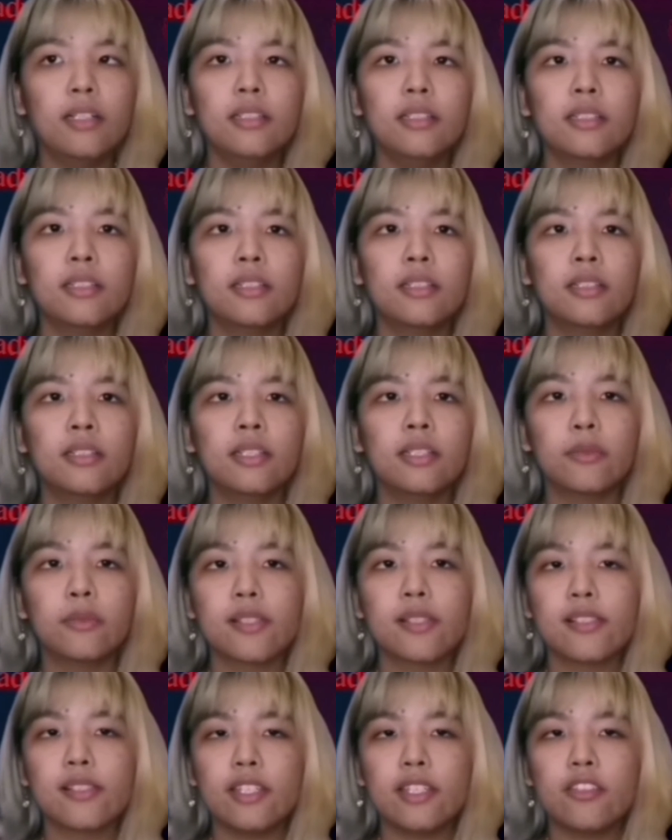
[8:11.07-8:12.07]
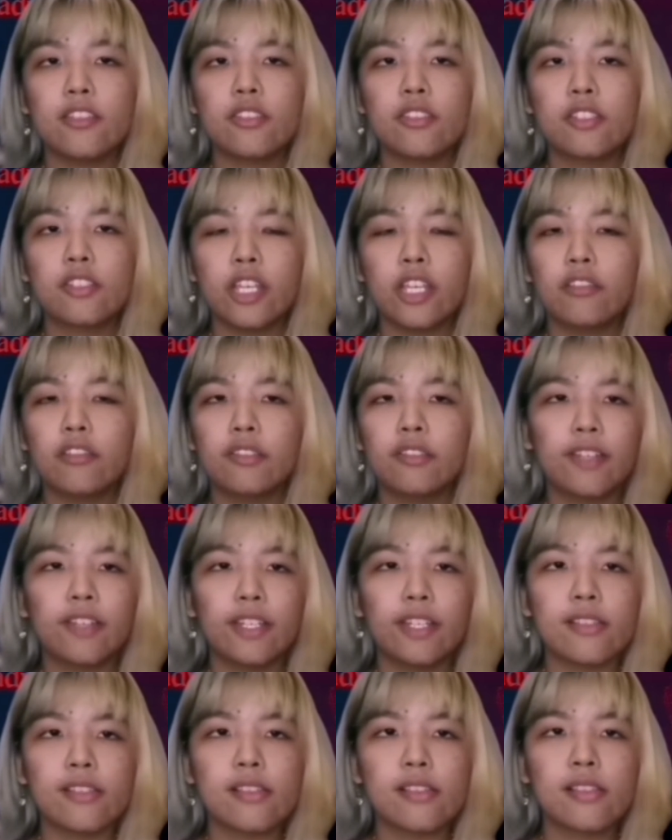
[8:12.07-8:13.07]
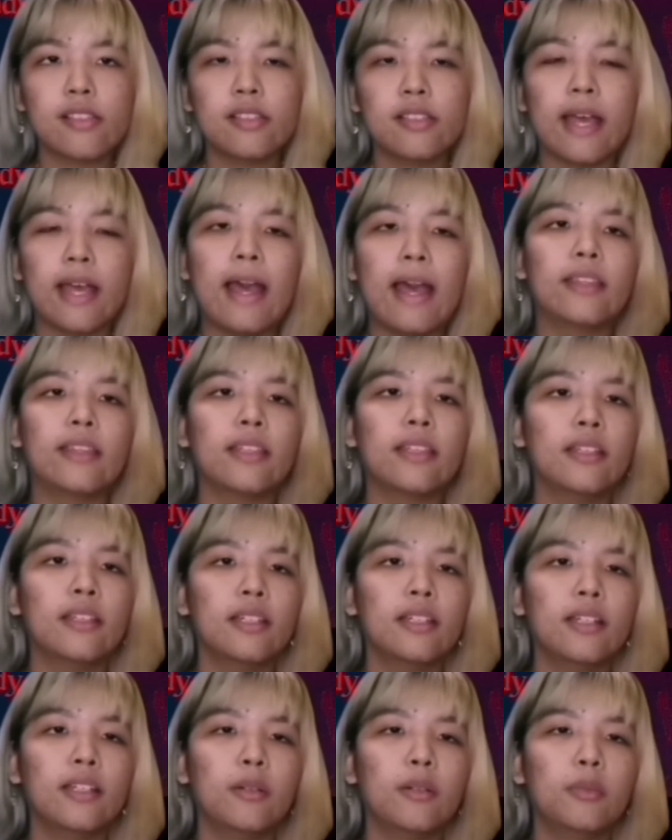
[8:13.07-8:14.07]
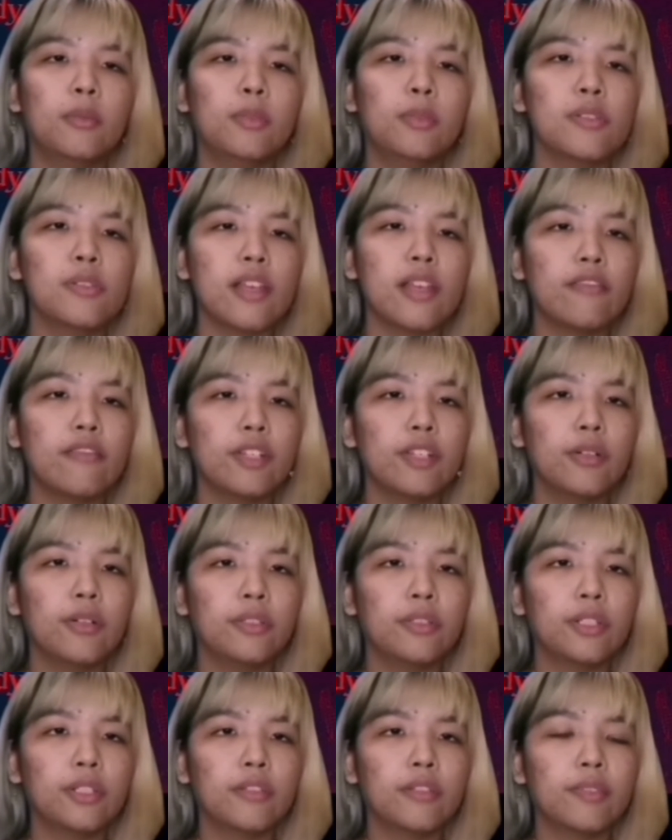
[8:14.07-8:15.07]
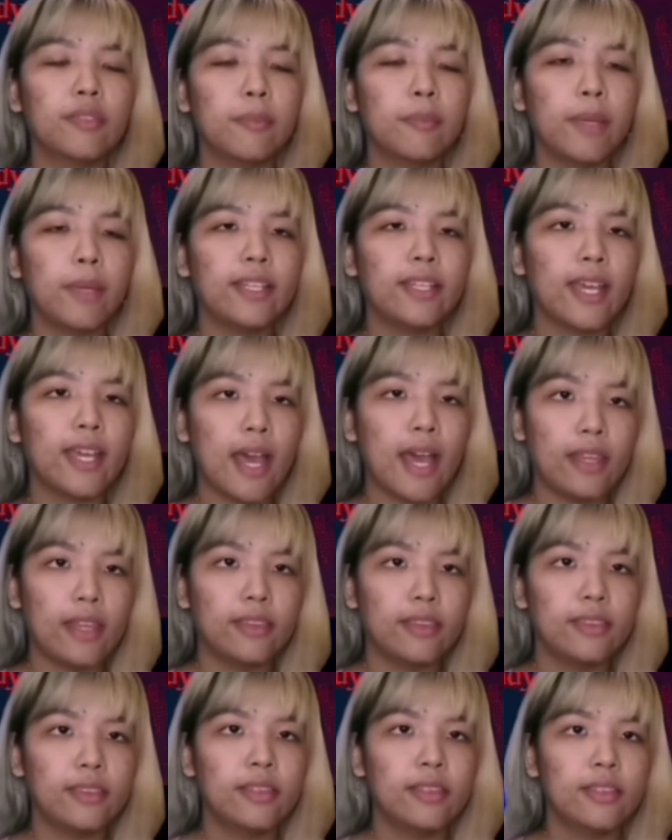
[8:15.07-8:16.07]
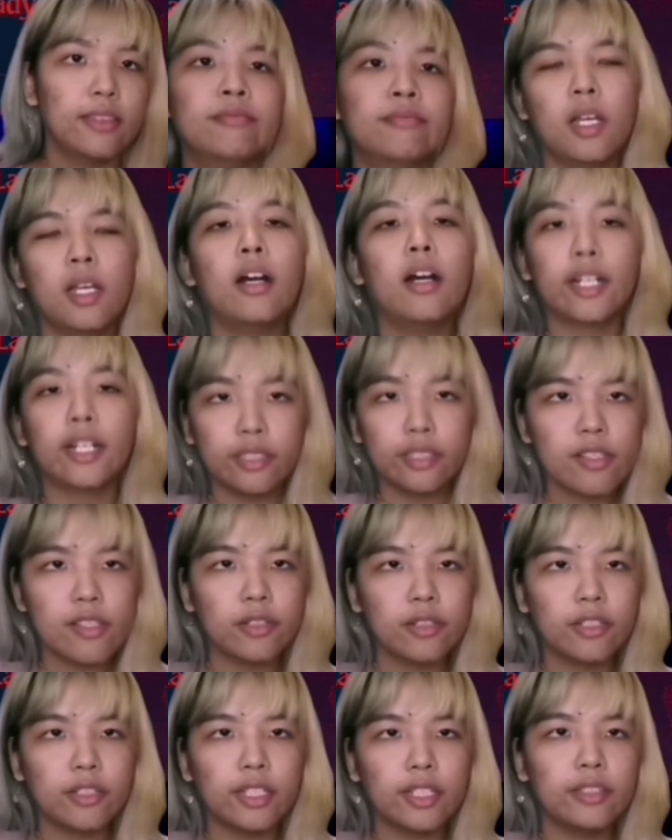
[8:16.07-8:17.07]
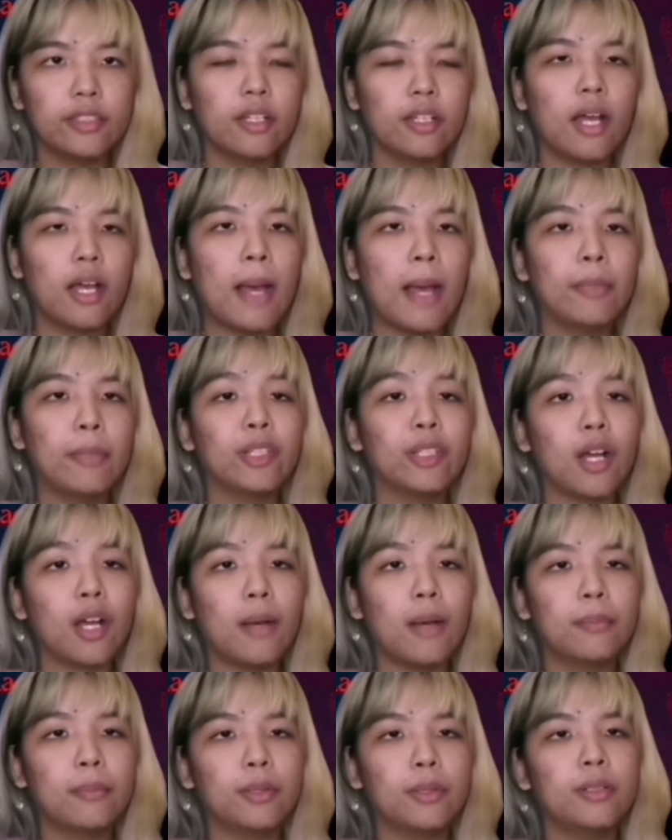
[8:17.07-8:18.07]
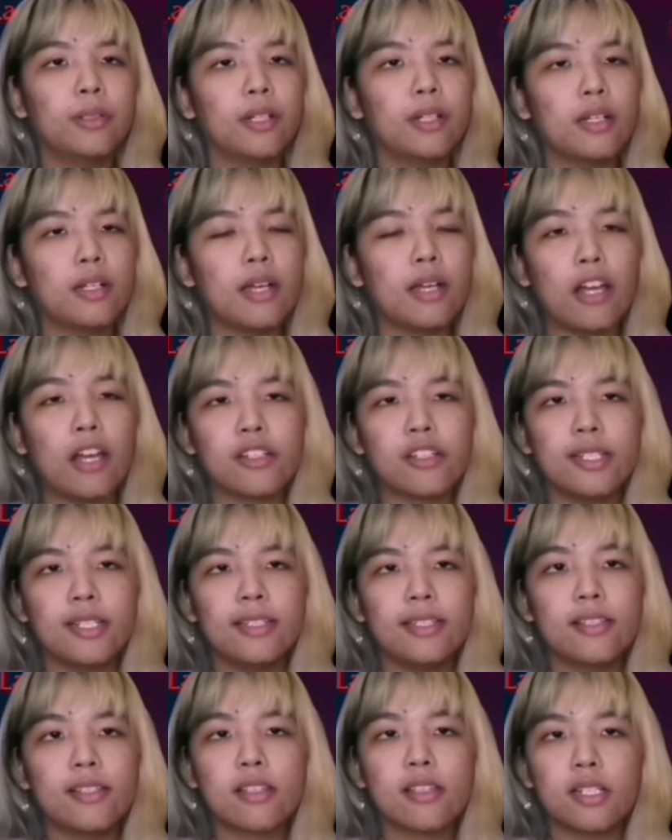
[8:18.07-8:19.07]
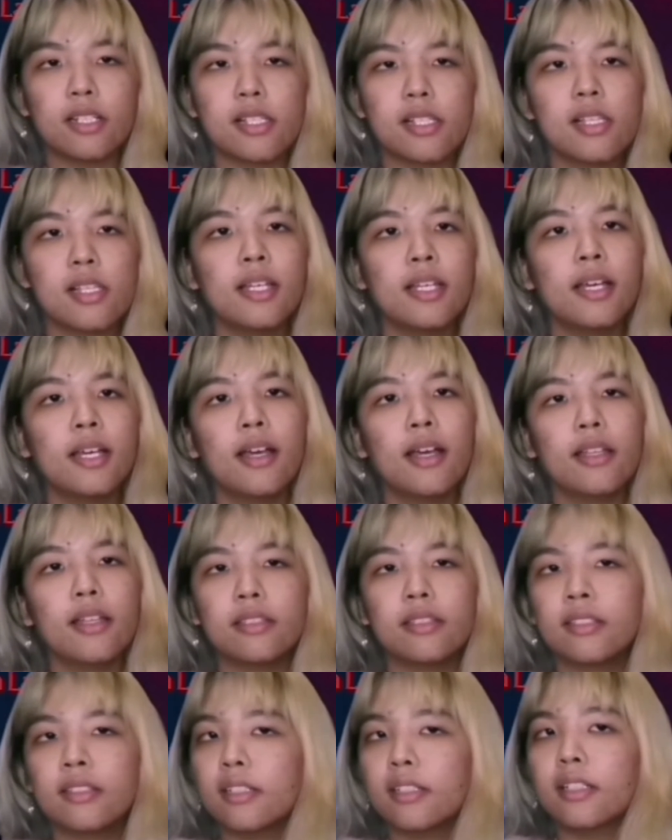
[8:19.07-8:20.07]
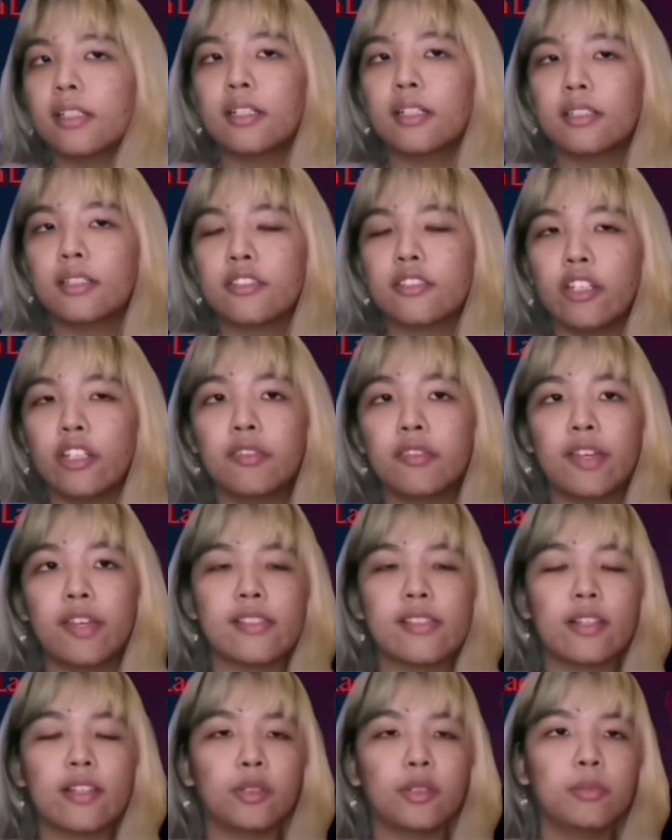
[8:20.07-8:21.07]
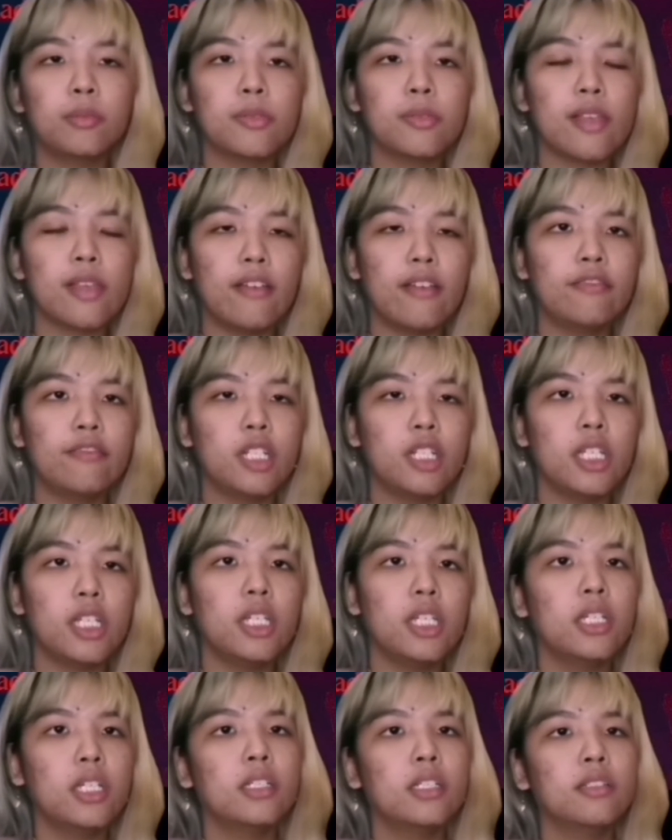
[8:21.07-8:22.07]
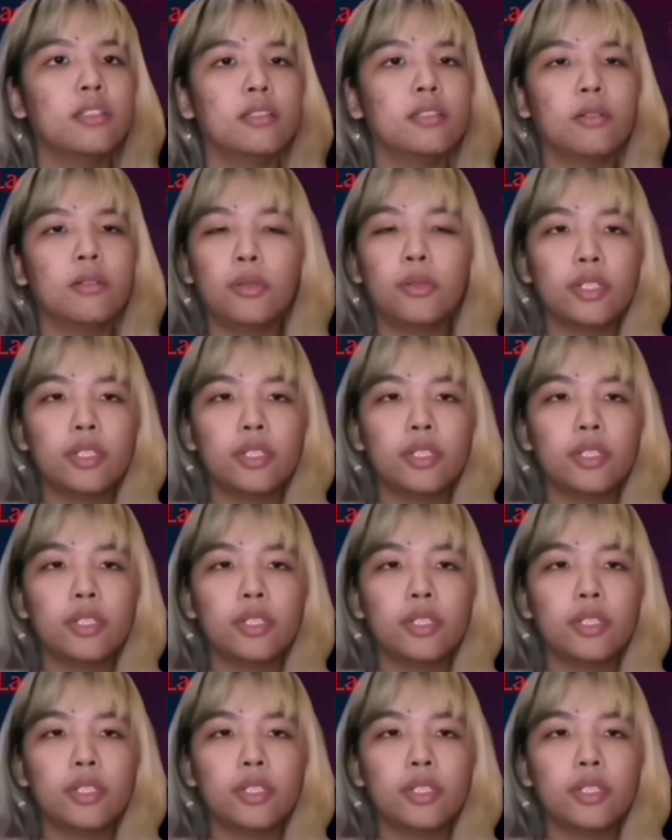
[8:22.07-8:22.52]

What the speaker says: It was the chain of events that almost every owner of the painting had. Art historian Beto Campo actually discussed the chain of events that almost every